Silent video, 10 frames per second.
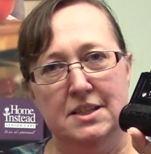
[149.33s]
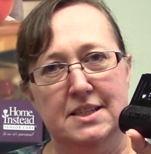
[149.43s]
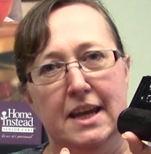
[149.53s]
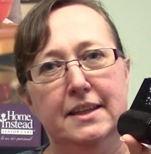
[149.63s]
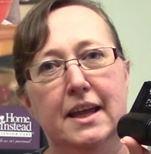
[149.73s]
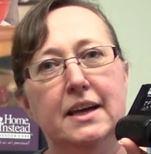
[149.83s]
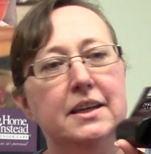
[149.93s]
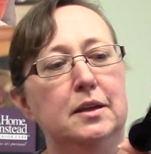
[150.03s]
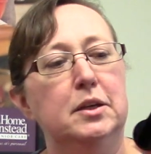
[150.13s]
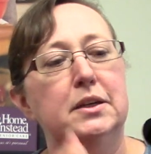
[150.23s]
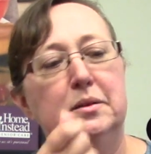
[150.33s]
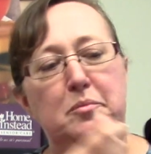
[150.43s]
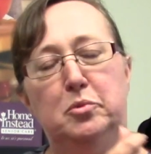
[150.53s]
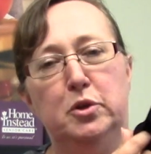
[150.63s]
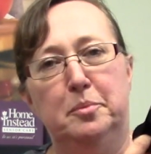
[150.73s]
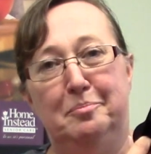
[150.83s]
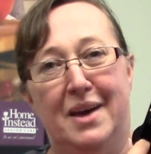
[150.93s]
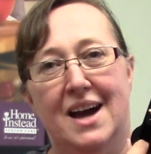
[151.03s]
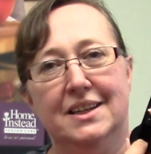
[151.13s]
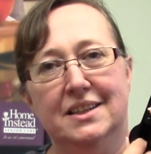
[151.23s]
take that key, put it
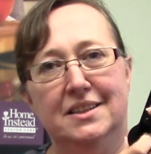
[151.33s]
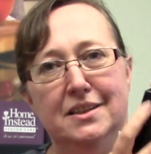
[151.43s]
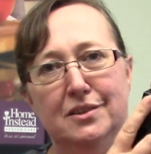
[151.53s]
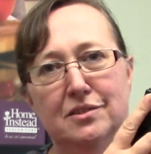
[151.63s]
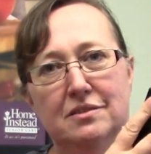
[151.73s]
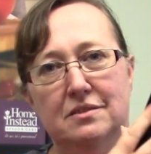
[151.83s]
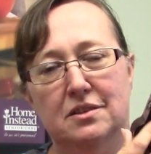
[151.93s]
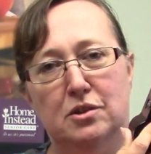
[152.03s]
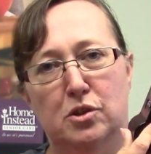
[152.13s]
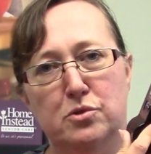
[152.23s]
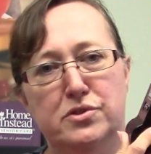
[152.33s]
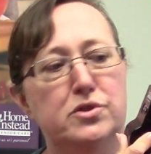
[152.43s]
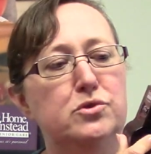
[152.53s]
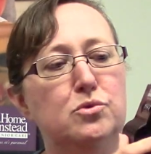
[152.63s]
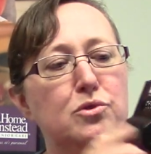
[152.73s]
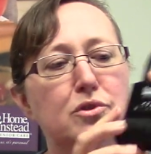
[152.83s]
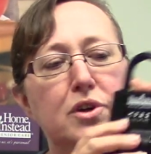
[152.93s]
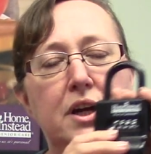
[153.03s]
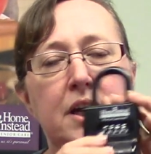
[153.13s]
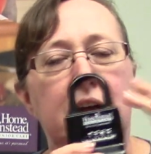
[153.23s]
back in here, close the door,
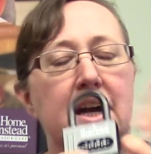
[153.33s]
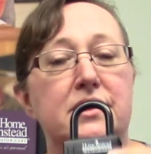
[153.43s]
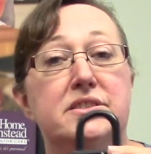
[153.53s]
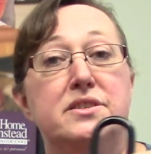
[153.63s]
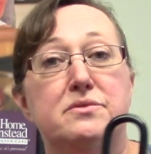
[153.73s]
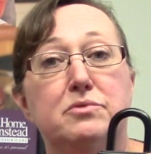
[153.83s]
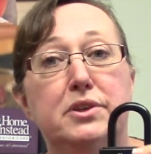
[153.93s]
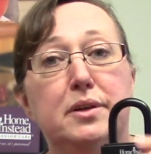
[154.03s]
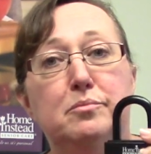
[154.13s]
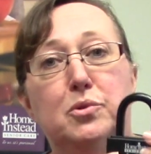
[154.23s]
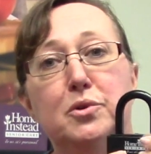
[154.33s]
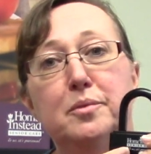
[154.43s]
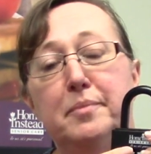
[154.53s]
and this is really important.